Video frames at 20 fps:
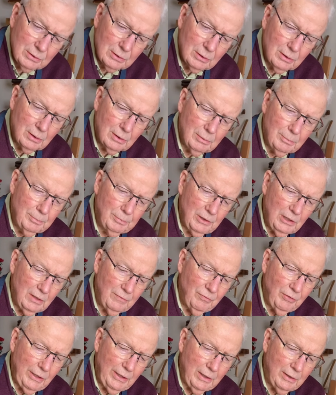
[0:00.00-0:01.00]
the
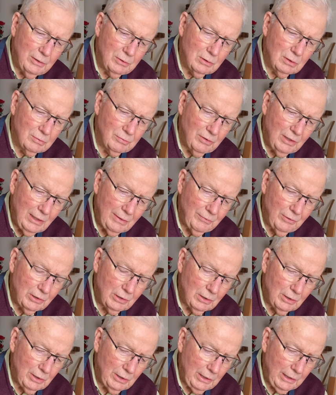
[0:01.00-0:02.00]
advantage of having a
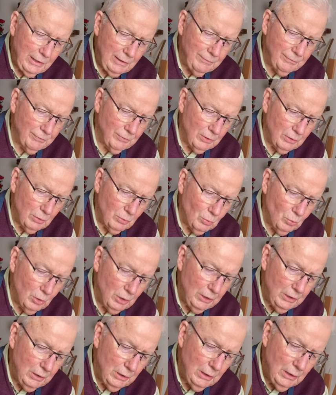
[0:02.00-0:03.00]
knife on
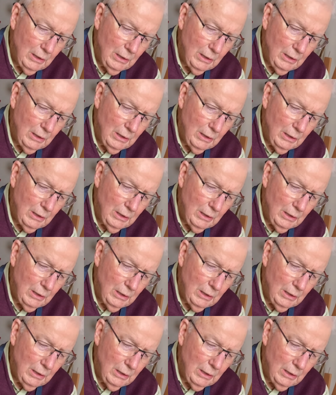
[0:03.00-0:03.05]
one